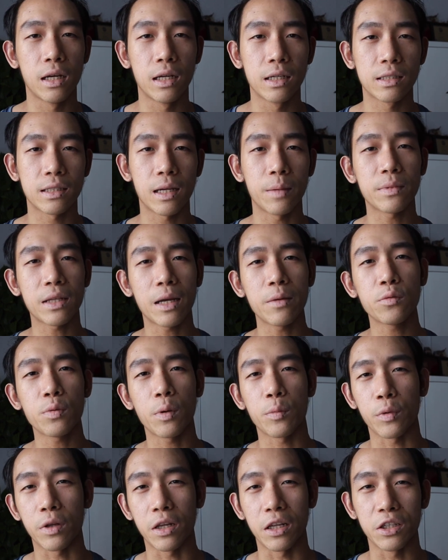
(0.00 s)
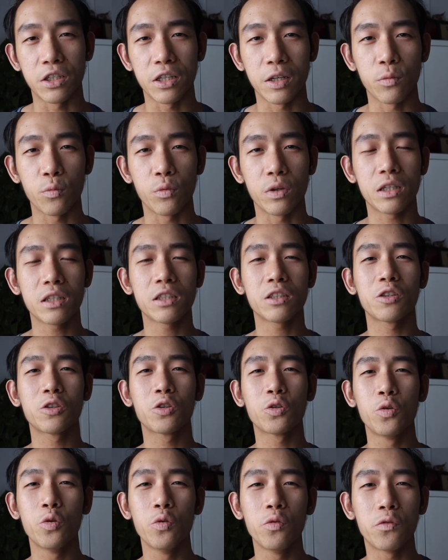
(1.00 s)
Sometimes when we're in the gym, we're just
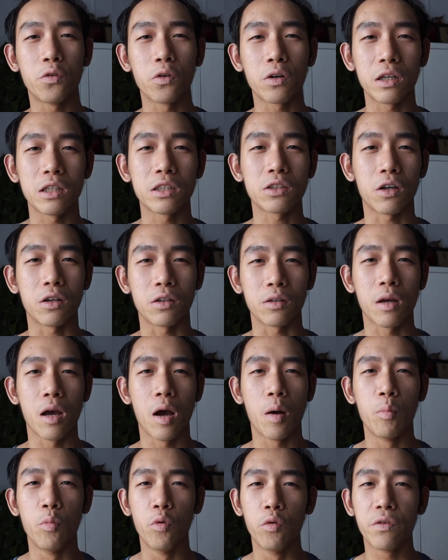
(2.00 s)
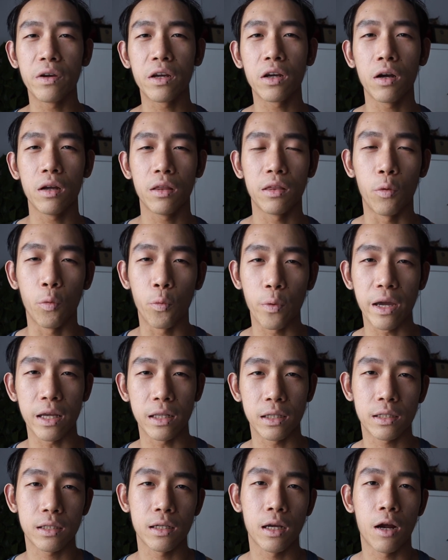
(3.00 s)
too focused on moving the
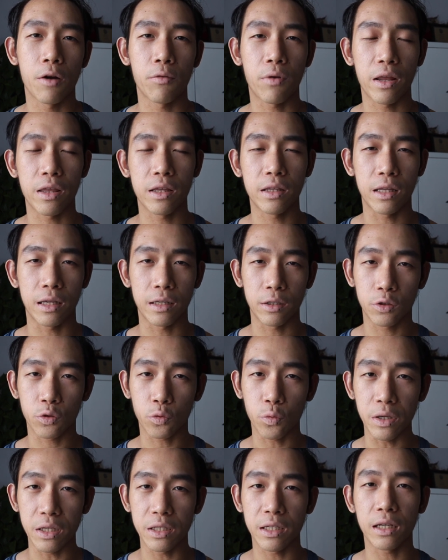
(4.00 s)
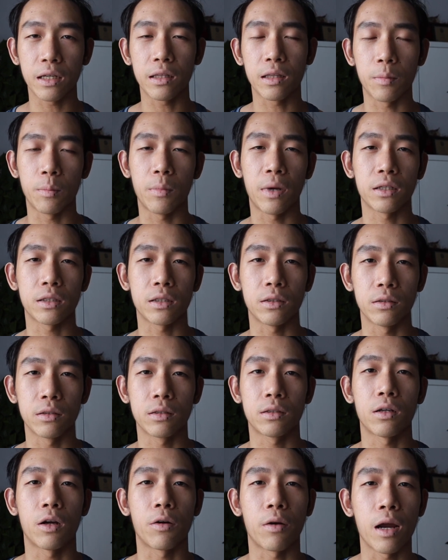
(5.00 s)
weights rather than squeezing the
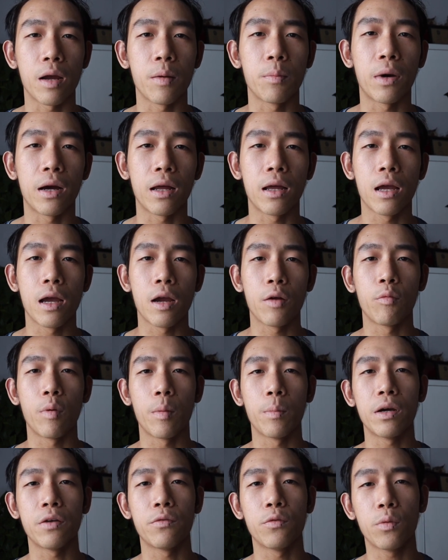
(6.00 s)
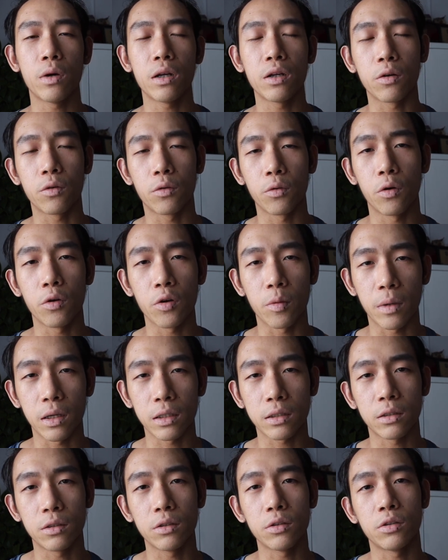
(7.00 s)
muscles. Alright, but remember, if you want to grow your
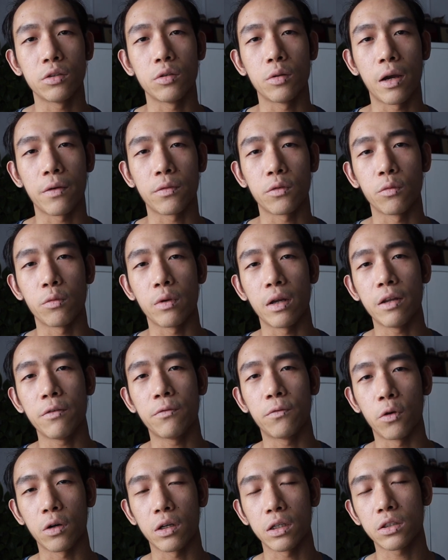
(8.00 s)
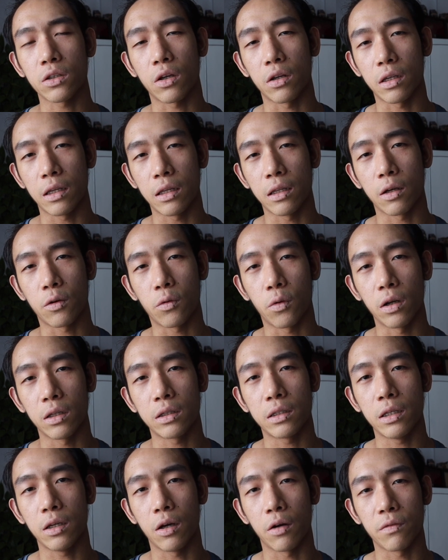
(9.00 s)
muscles, you have to really focus on the
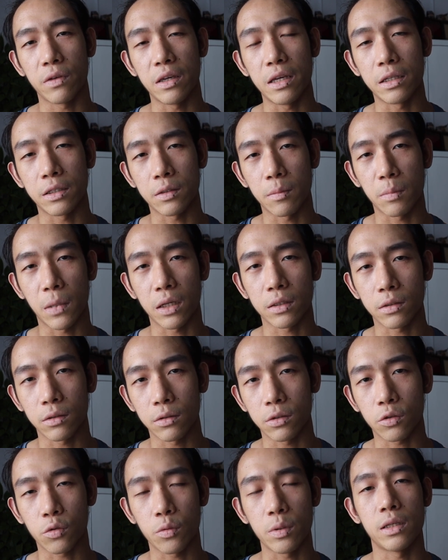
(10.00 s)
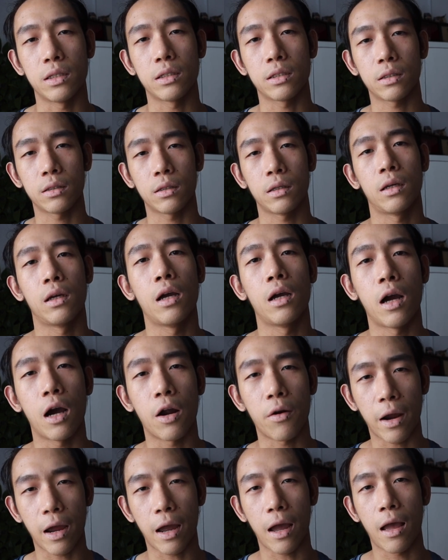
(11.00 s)
quality of each muscle squeeze.
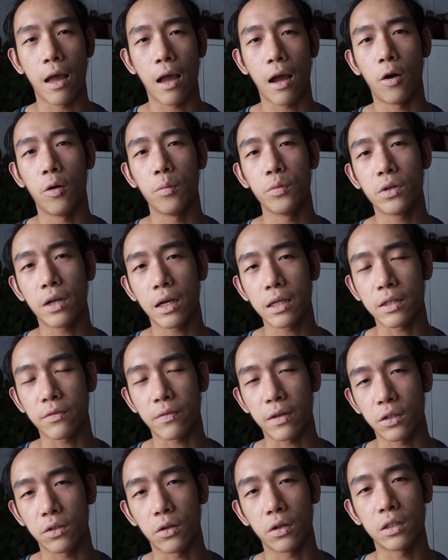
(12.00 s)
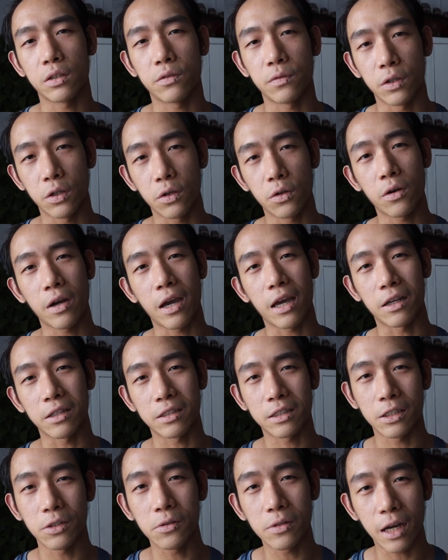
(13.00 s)
Alright, hope you guys have enjoyed this video, and I'll
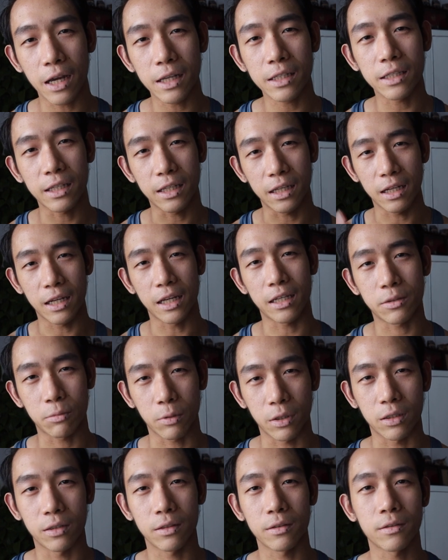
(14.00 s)
see you guys in the next one.